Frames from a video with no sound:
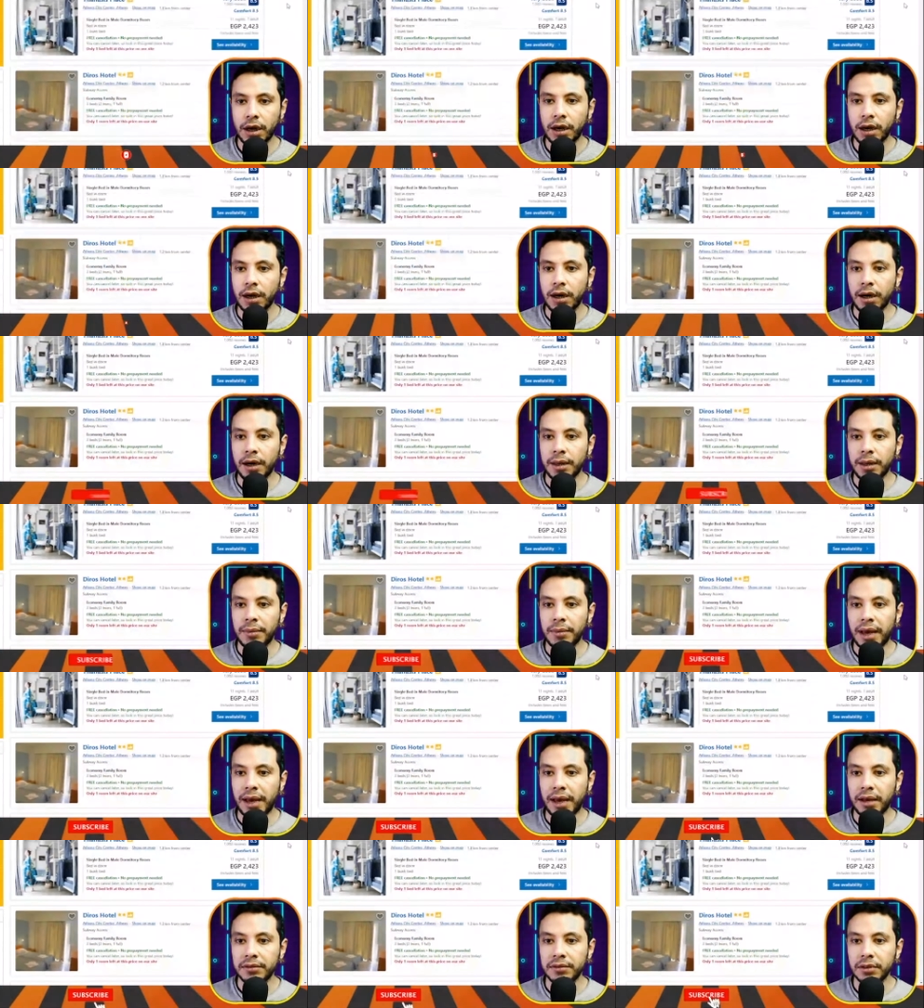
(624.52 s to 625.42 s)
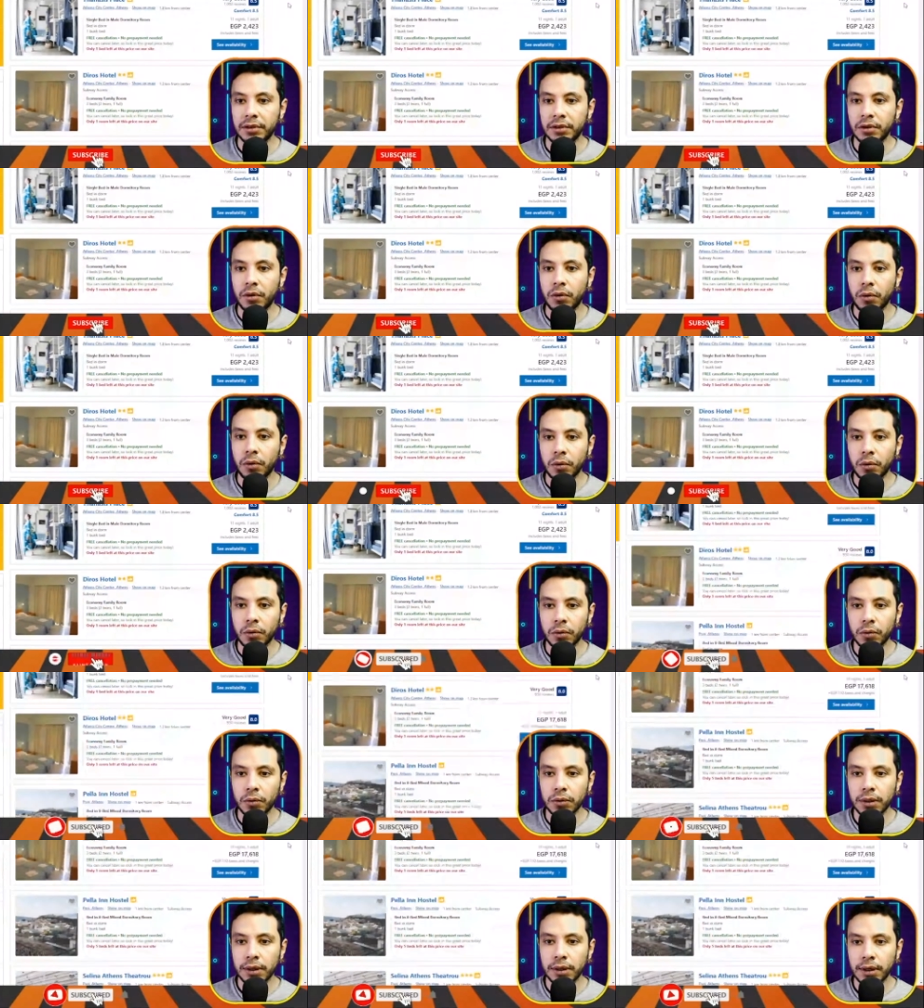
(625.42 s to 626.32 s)
I am having
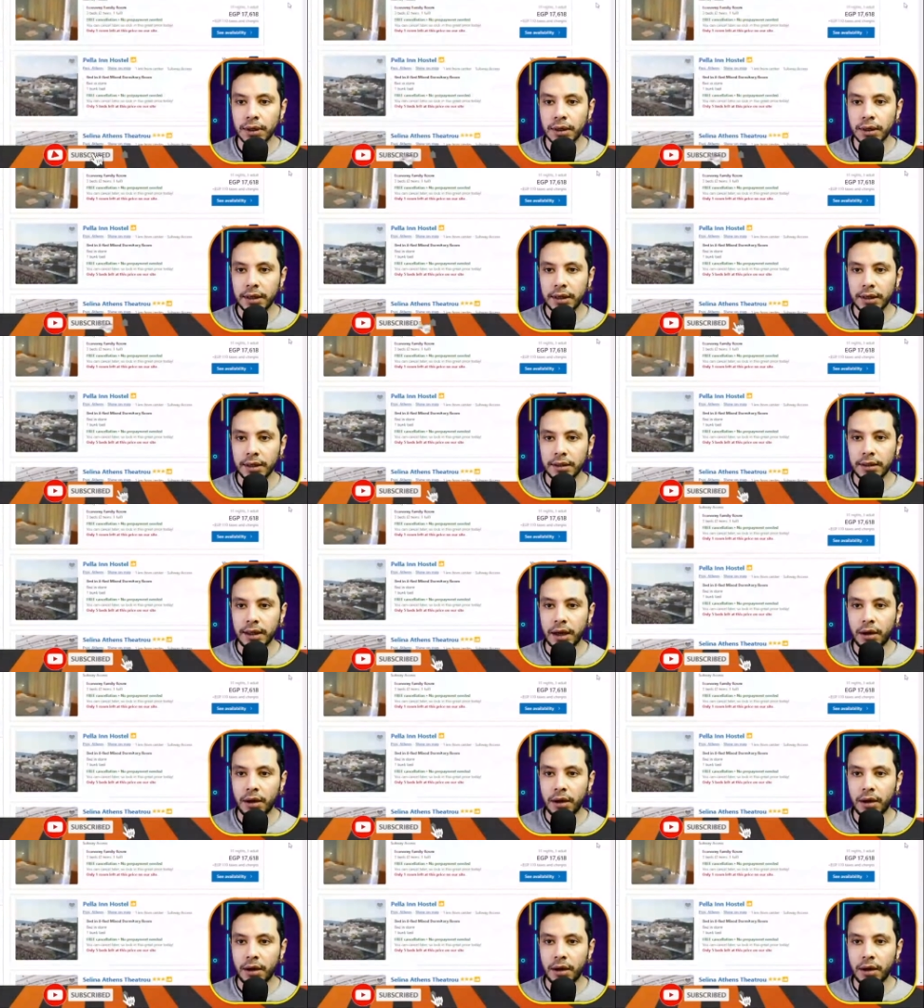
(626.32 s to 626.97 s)
all the